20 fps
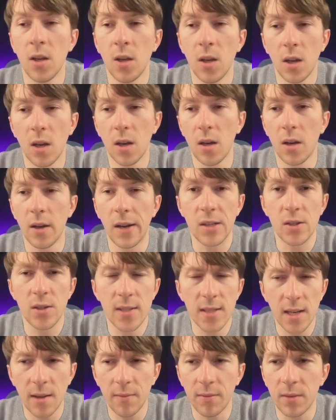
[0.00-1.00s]
I
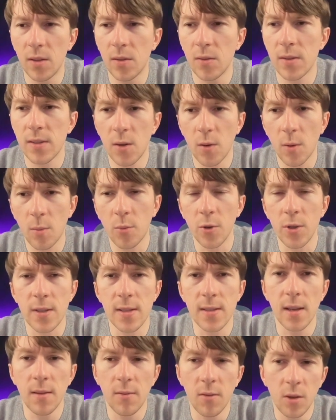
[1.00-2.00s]
just left it to
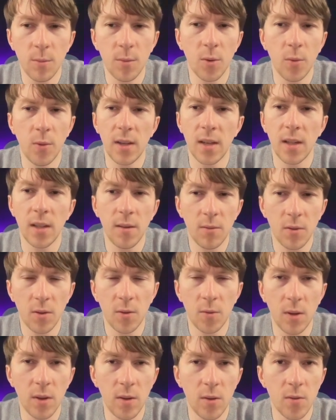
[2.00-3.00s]
0.7, but we can
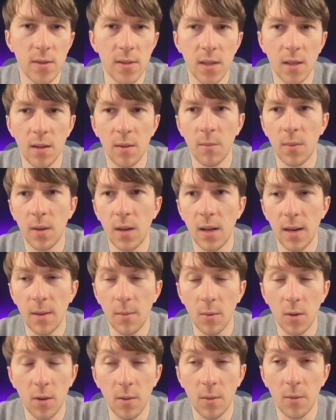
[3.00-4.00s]
even reduce it
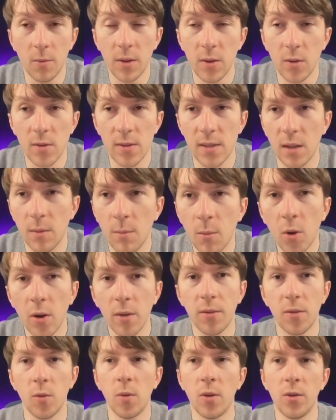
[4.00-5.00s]
more
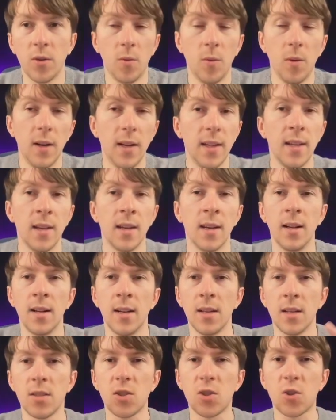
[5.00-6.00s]
if you want a really
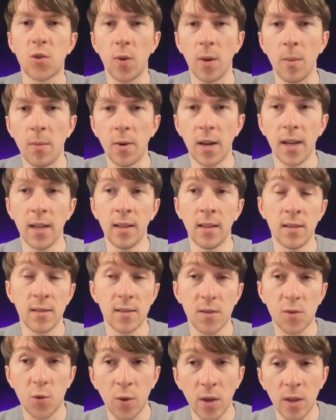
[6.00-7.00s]
streamlined and
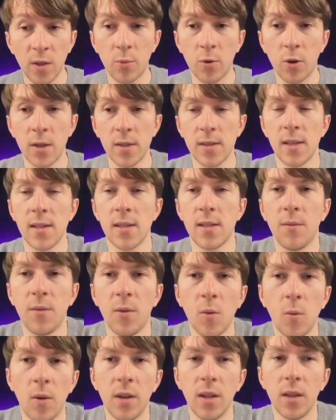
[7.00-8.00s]
strict process. If
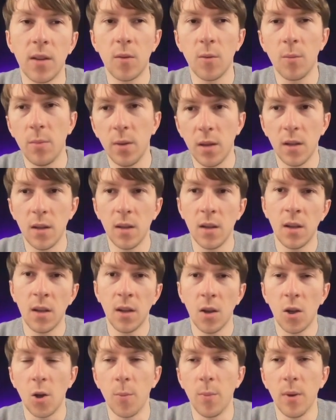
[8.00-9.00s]
you want it to be
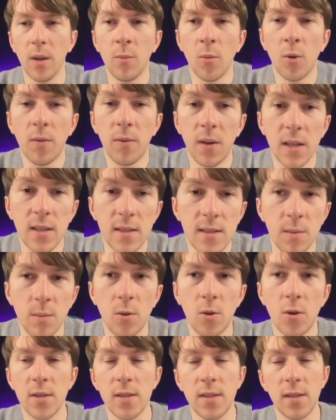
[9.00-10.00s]
a bit more
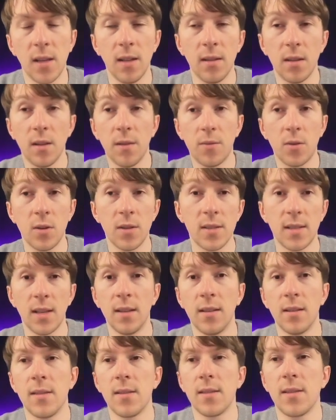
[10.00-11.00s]
flexible, saying different
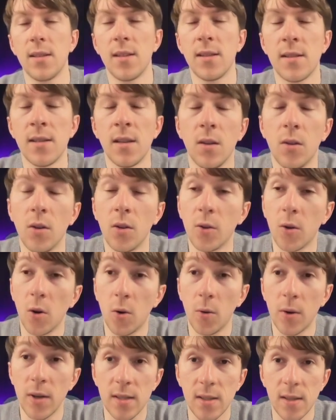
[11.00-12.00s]
sentences, not
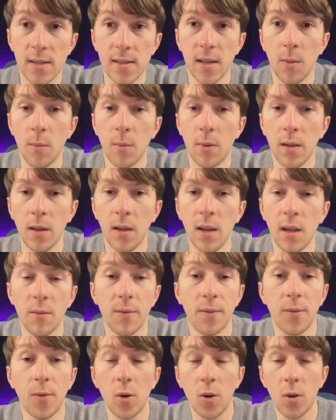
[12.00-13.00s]
always the same thing, and
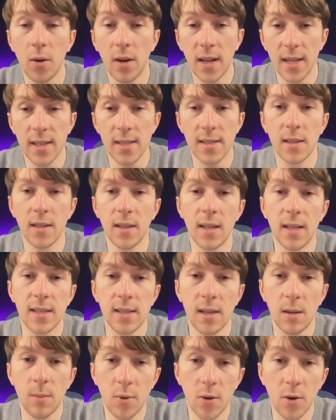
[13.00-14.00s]
follow less the
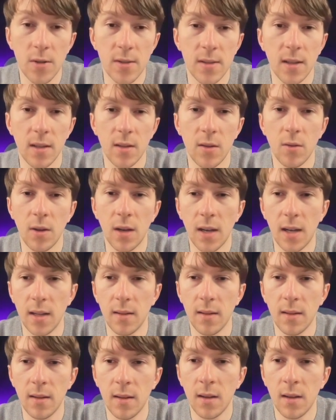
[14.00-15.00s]
examples that you
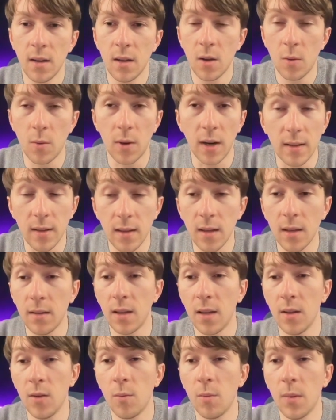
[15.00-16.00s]
add right here,
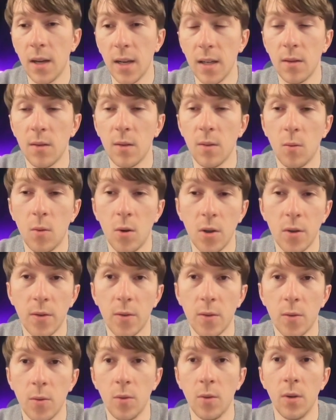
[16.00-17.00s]
then you might want
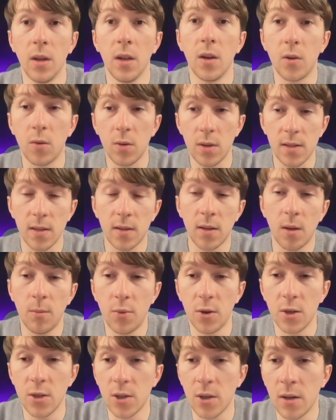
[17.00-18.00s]
to increase the
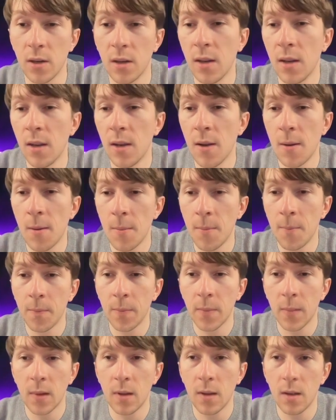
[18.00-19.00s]
temperature.
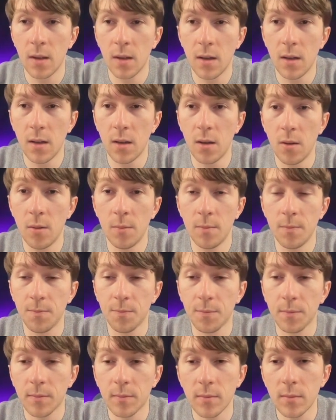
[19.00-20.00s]
And
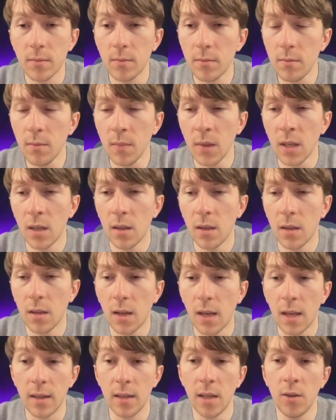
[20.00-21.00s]

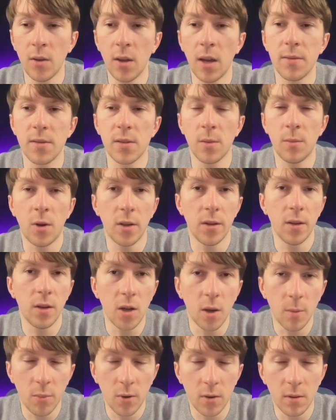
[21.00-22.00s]
then you have some other
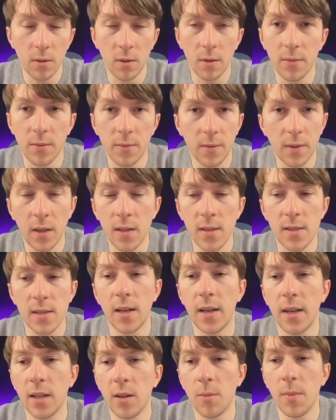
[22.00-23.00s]
couple of things
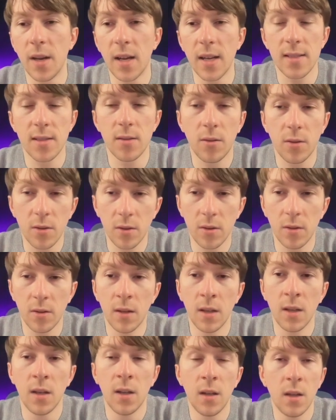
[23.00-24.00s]
like the max token,
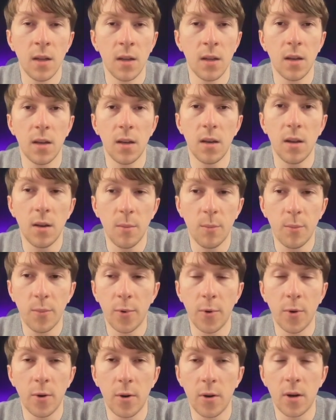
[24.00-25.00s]

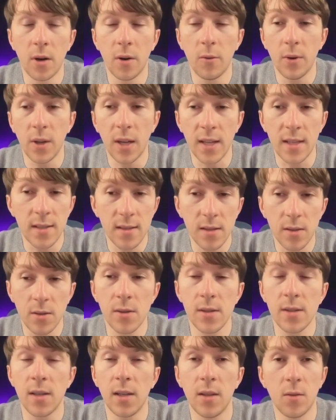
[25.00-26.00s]
per
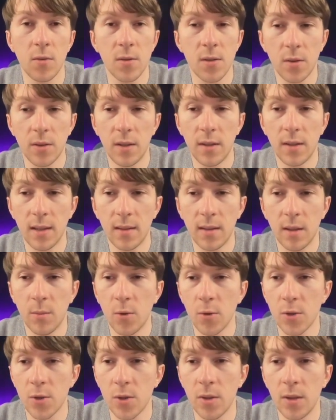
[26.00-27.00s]
answers, and also detect
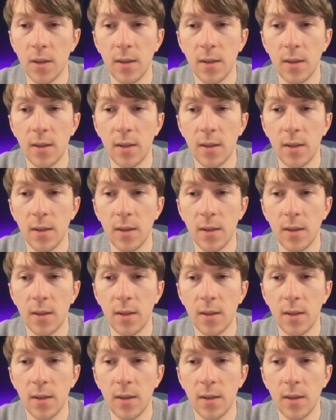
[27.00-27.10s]
emotion.